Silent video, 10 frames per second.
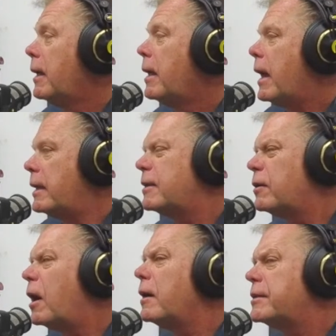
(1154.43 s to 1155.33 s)
It's still
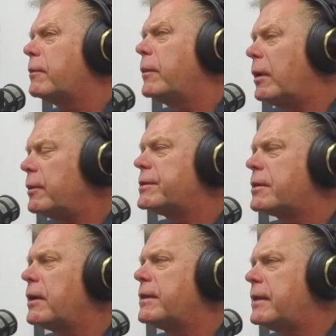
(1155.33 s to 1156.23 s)
not, we're
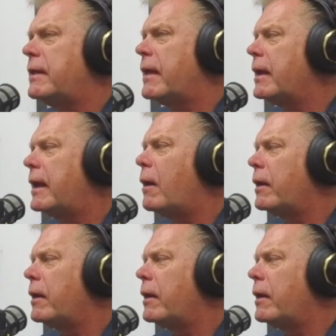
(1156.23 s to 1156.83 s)
starting to see that now.